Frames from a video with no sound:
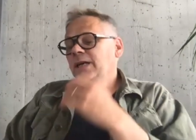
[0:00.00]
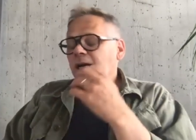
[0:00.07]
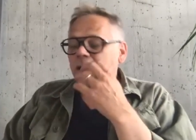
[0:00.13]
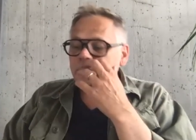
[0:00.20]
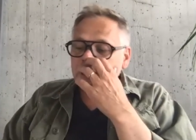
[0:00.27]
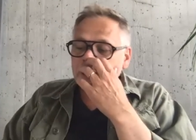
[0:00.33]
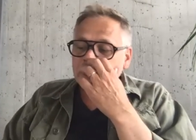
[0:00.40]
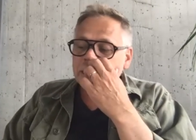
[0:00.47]
I
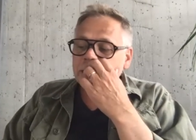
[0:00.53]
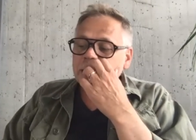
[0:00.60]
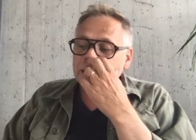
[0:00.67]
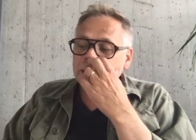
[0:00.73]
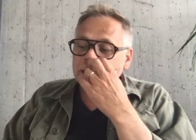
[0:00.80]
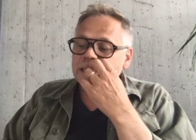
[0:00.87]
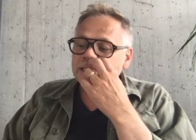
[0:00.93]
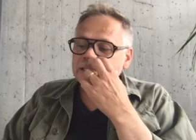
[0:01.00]
mean,
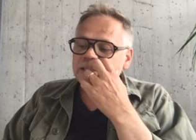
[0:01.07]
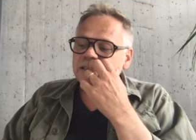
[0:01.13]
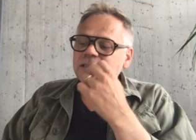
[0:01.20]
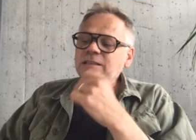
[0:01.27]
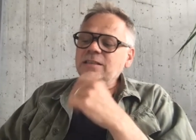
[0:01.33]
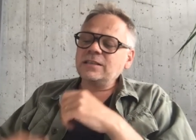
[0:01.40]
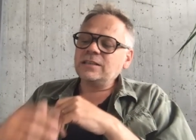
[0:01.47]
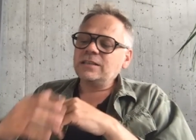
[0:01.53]

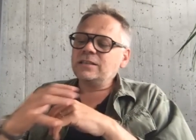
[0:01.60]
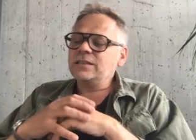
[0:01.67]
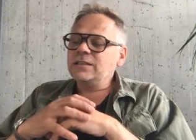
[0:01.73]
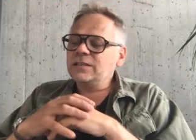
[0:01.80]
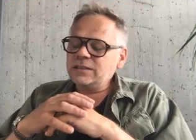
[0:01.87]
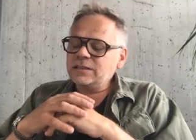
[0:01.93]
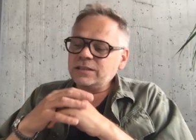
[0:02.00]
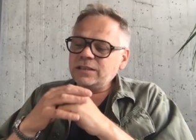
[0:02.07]
the,
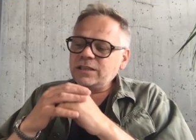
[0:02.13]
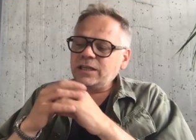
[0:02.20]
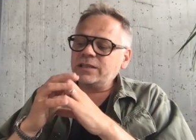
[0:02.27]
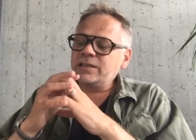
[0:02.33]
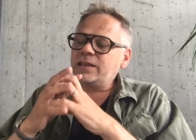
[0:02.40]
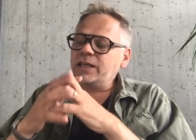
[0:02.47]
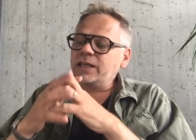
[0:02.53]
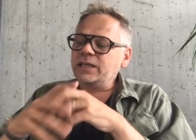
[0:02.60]
the, the,
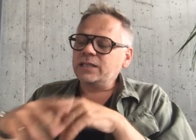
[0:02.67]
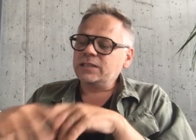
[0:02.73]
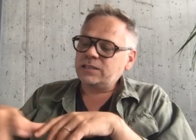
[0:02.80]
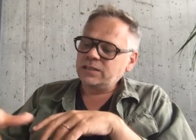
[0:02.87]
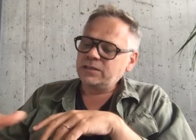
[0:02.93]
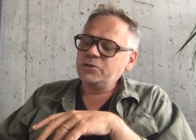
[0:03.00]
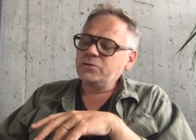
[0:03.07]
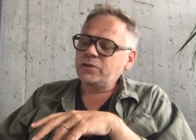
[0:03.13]
nice thing is the
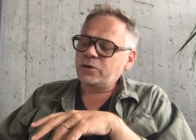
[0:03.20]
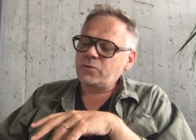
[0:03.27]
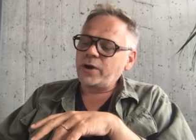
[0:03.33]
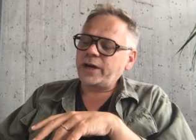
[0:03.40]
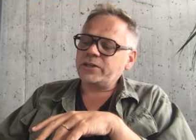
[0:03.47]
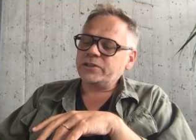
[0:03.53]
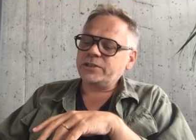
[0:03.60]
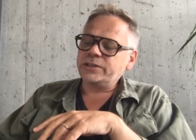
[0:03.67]
new
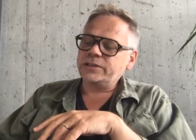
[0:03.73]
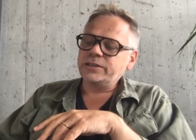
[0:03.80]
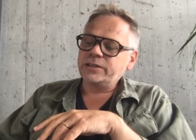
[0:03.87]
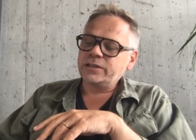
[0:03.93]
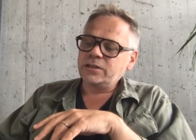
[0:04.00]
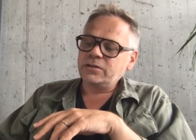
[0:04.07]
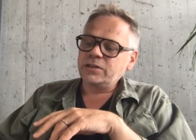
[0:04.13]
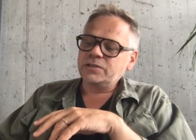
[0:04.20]
direction, you
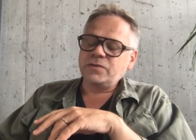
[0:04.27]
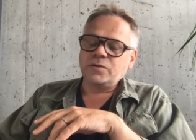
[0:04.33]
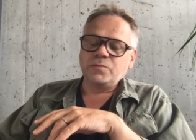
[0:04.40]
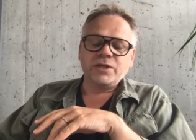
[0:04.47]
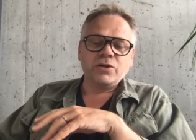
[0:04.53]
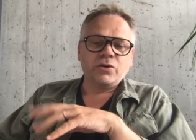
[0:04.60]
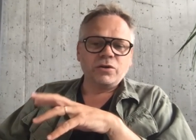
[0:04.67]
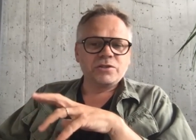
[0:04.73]
know, is for
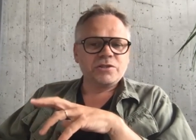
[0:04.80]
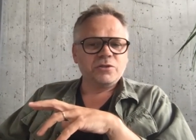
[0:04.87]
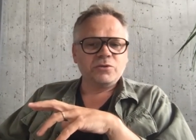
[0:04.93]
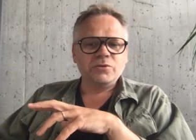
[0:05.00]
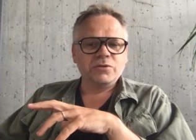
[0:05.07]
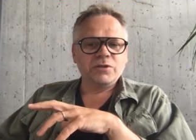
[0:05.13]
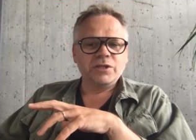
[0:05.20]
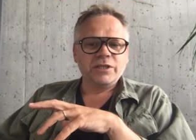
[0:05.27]
me
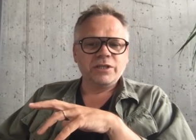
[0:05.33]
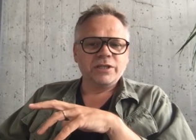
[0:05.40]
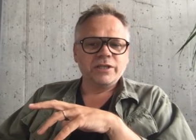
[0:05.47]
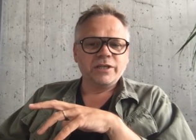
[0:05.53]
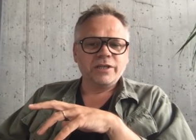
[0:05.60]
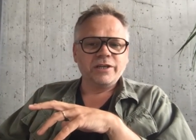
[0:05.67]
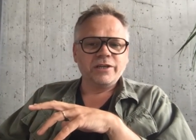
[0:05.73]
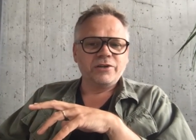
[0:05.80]
also a,
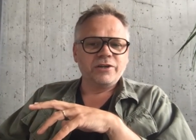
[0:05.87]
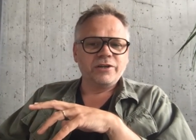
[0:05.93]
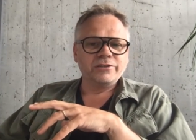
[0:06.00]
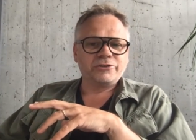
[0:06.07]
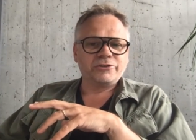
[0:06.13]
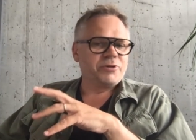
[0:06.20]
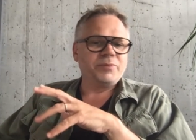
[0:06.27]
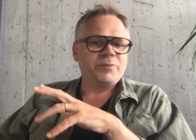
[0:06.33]
a, a
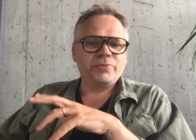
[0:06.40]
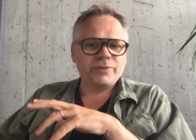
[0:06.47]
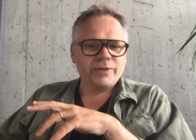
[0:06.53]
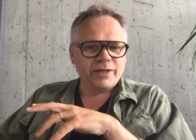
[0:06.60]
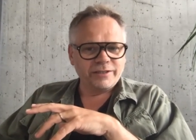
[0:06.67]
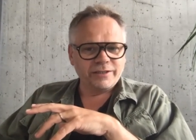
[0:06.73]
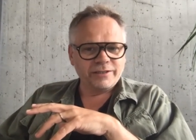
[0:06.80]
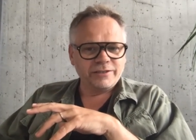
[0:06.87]
trip
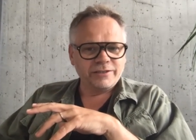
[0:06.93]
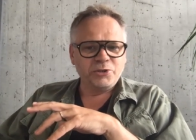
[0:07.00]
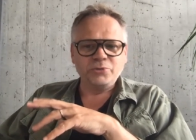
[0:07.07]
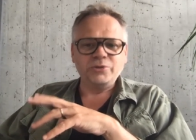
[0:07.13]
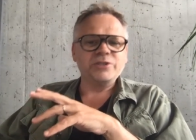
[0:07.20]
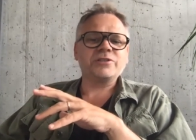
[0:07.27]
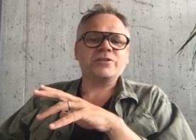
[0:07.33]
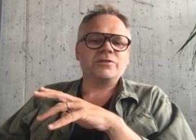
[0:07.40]
and a new
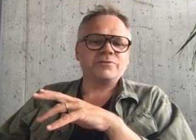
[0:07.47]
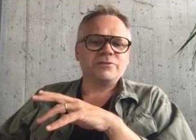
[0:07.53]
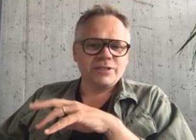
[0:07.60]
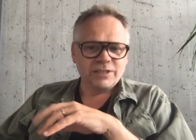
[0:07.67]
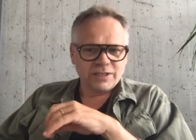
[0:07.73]
discovery.